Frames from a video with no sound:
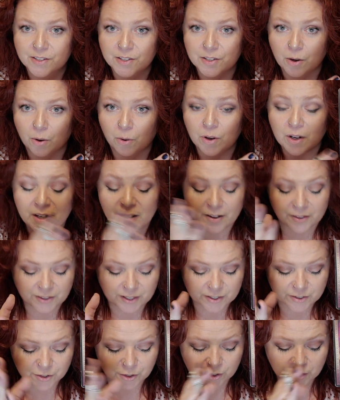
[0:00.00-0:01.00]
So
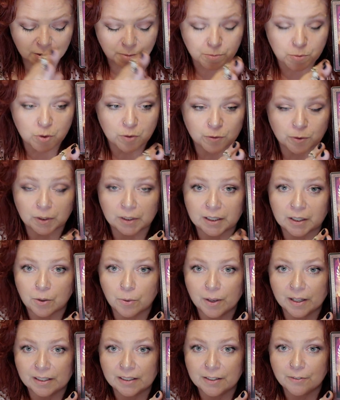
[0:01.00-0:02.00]
things are going to move really
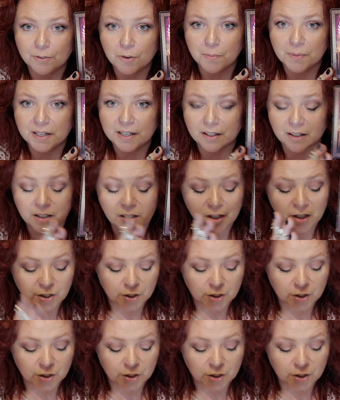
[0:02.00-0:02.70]
quickly from here.